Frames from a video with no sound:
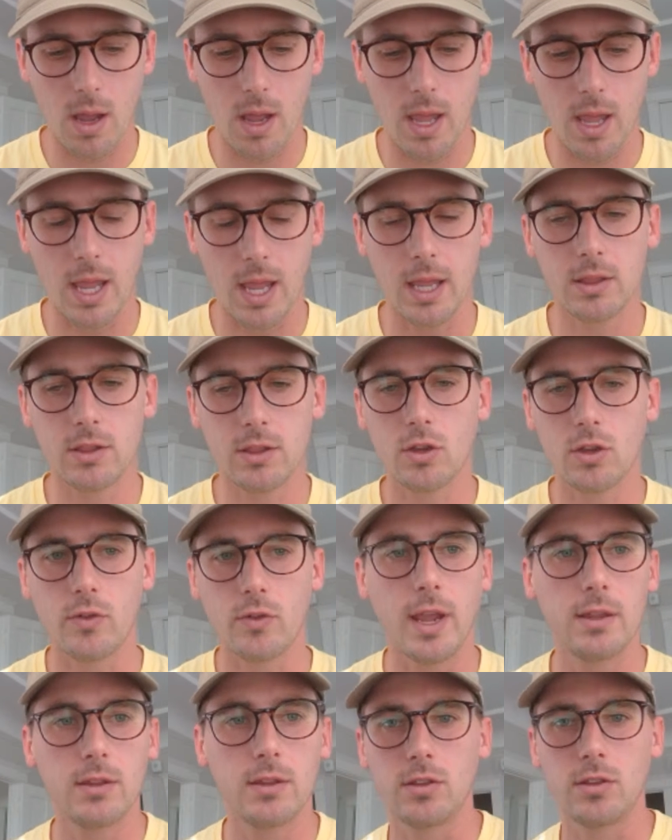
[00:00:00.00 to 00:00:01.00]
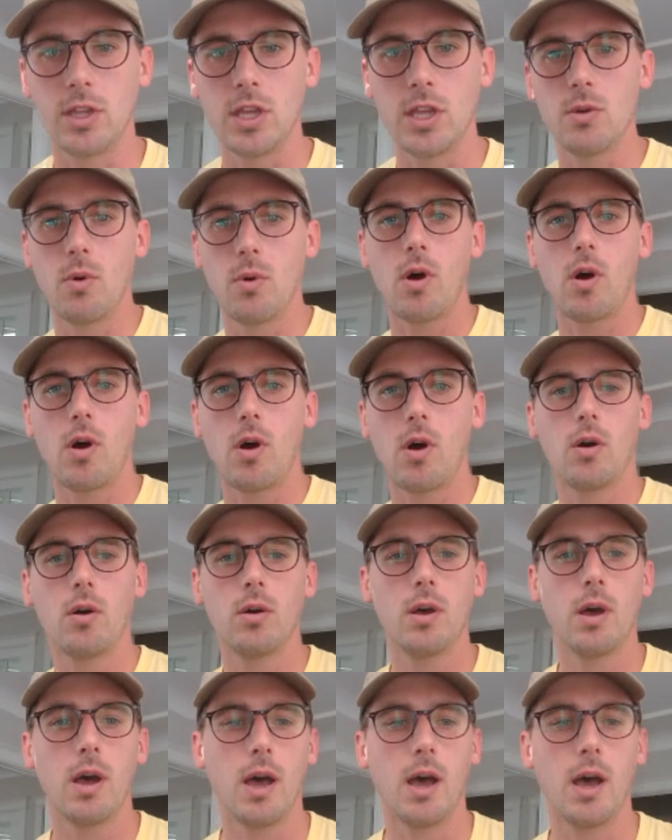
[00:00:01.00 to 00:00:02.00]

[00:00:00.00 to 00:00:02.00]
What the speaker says: It's great to see you all,